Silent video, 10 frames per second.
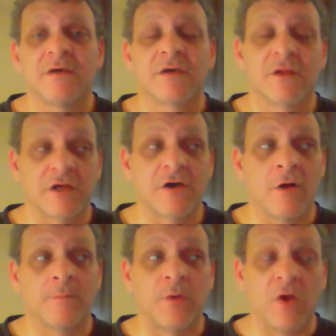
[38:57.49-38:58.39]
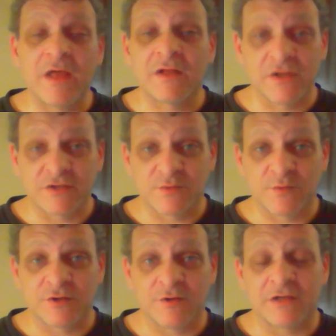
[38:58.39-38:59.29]
Click on playlist
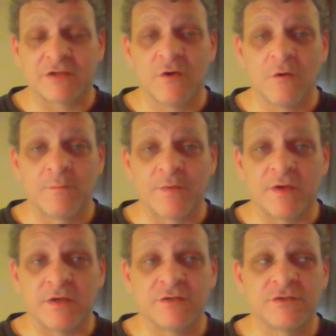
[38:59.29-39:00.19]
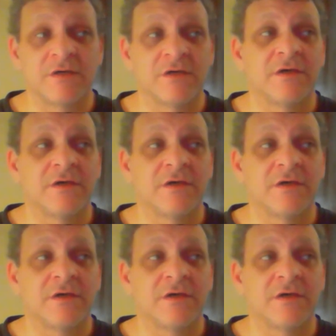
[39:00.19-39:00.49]
when you're at the homepage,